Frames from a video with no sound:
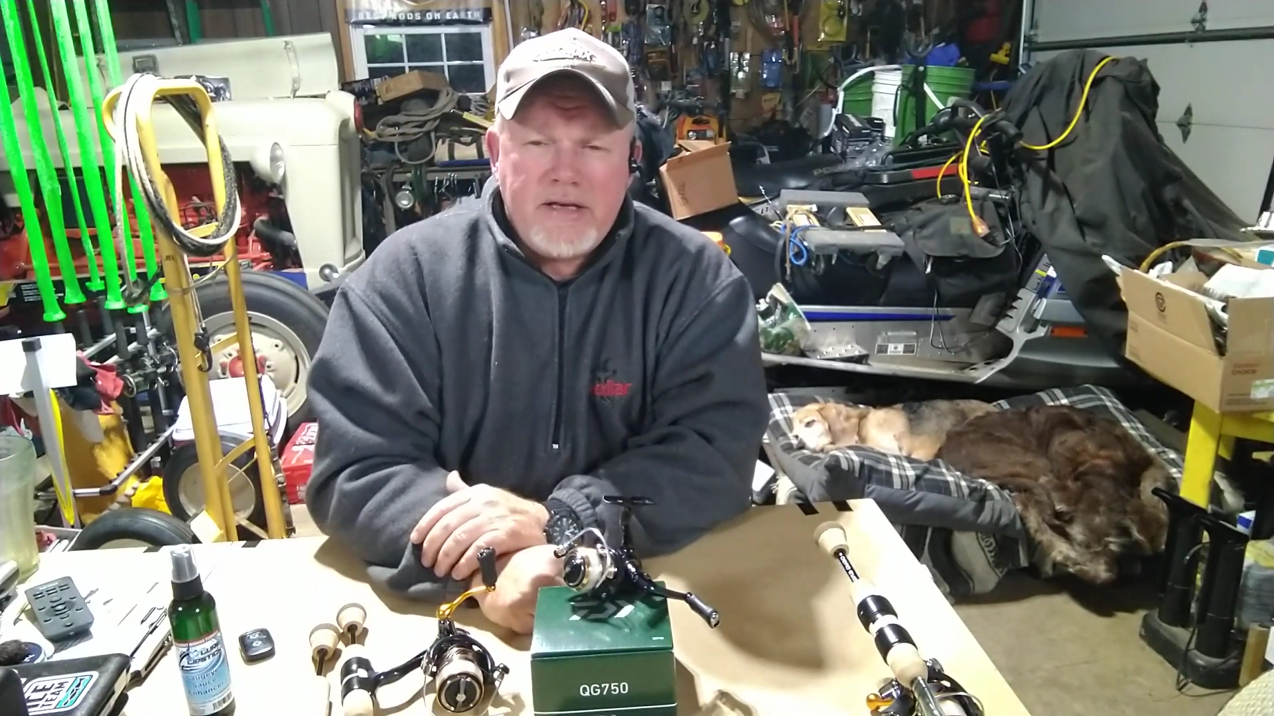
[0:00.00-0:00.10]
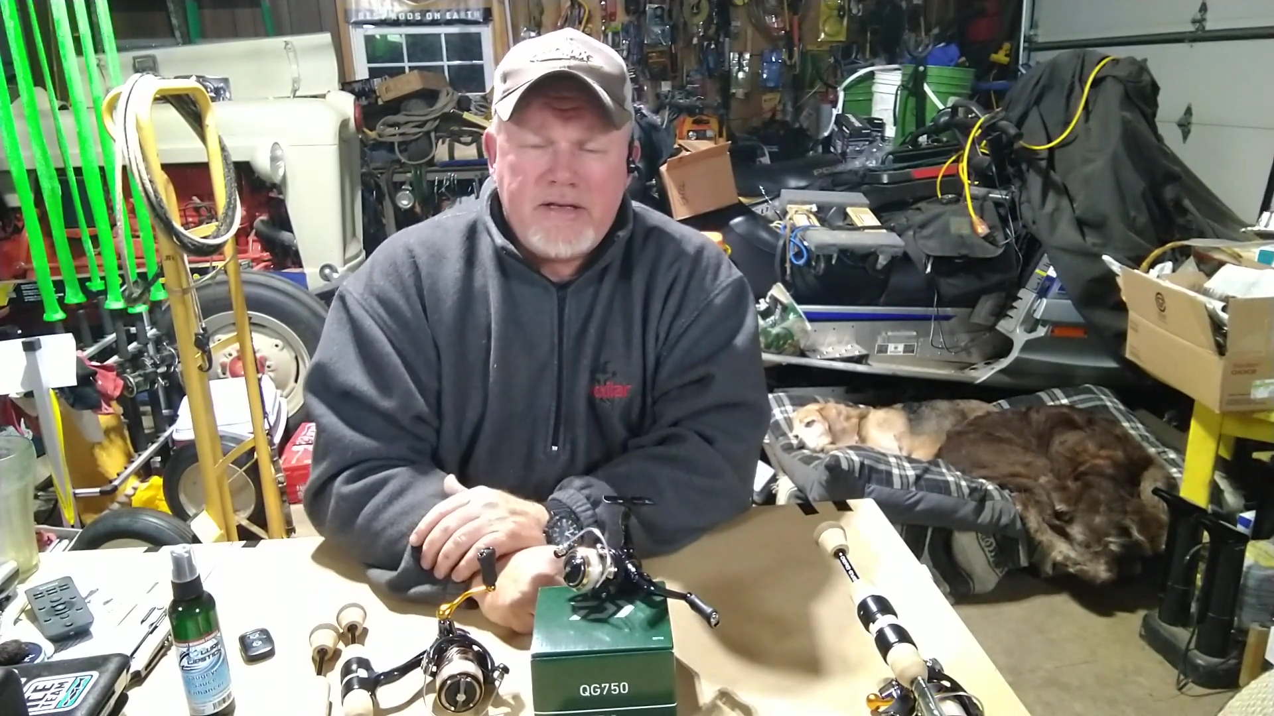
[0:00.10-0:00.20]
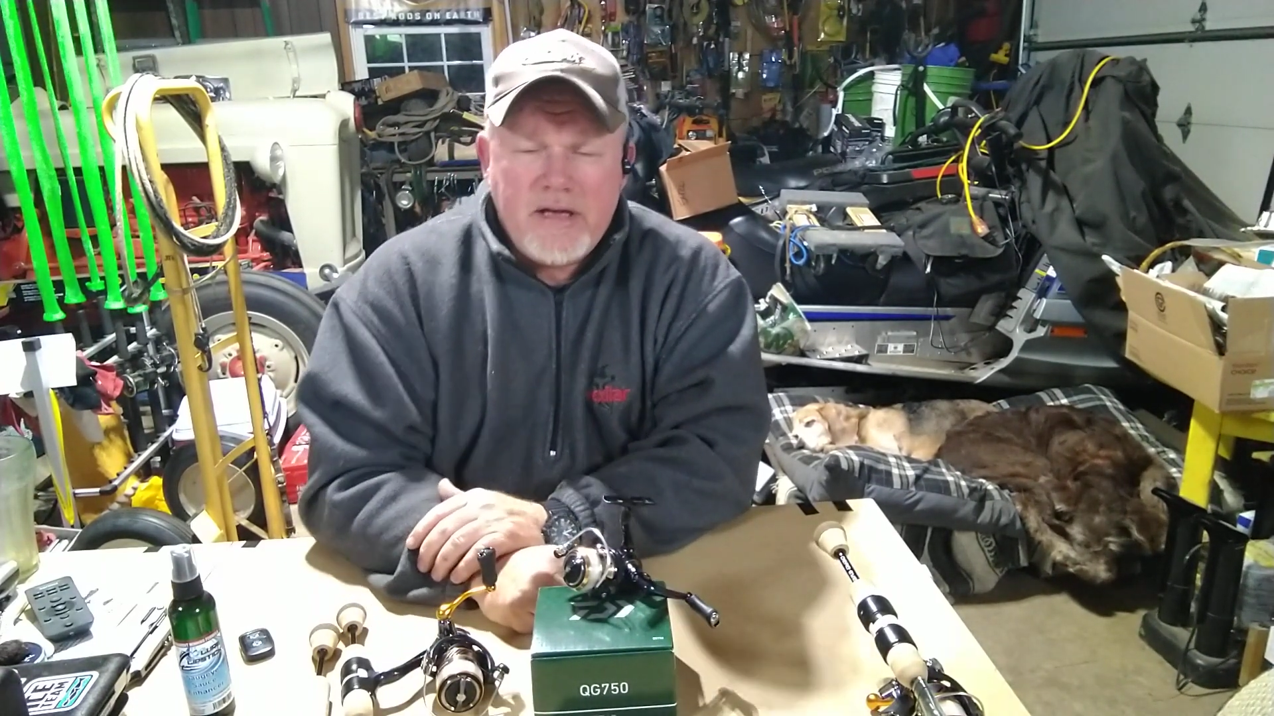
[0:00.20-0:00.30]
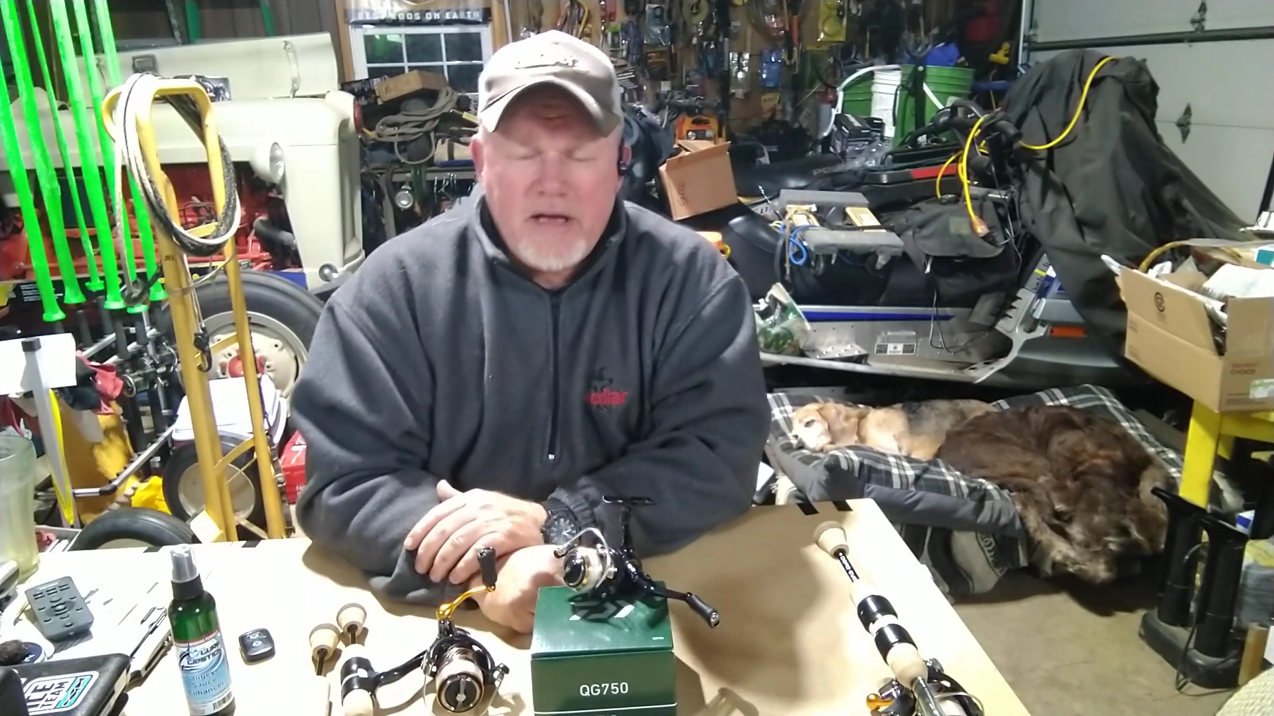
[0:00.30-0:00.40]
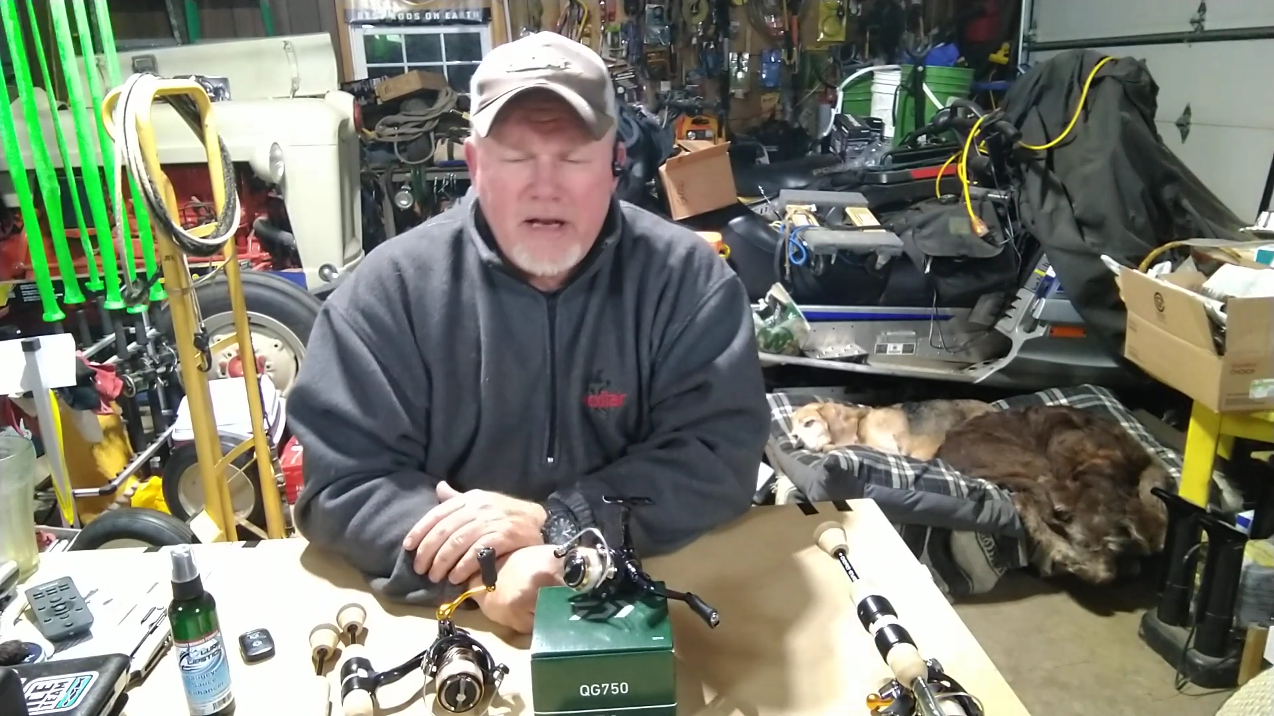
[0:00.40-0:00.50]

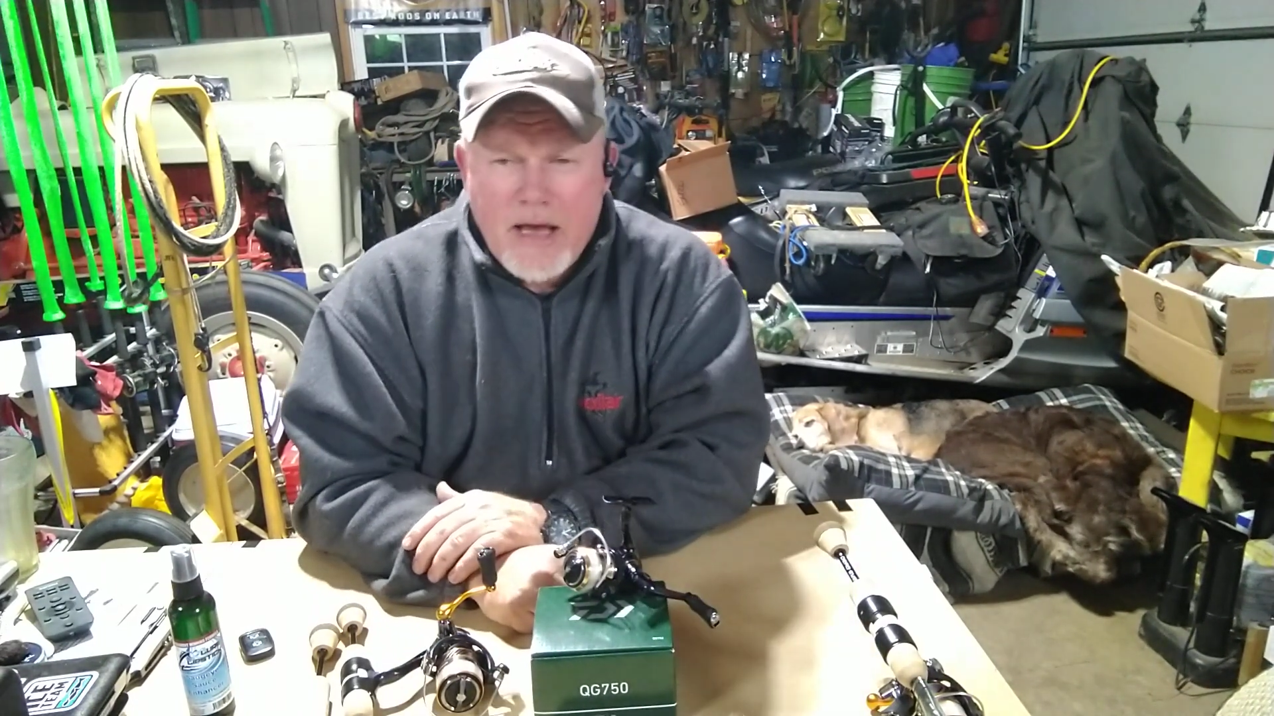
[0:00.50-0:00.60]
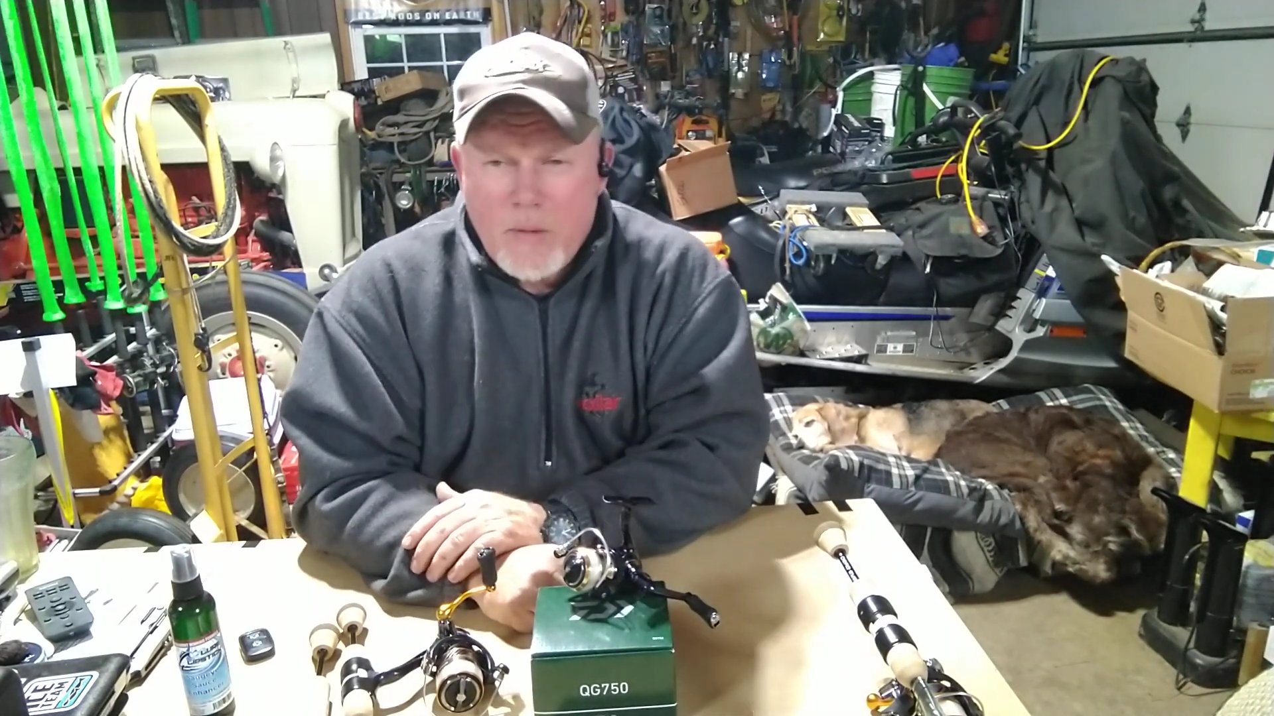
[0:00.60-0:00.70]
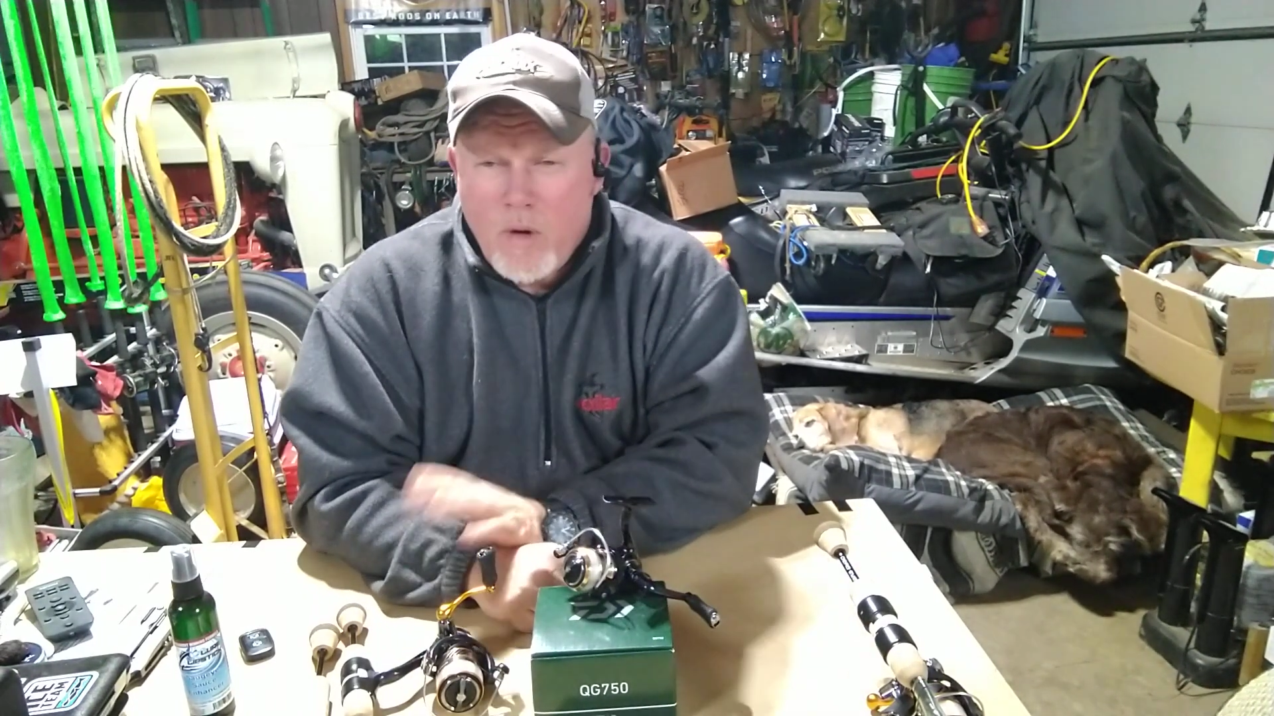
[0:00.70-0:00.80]
did on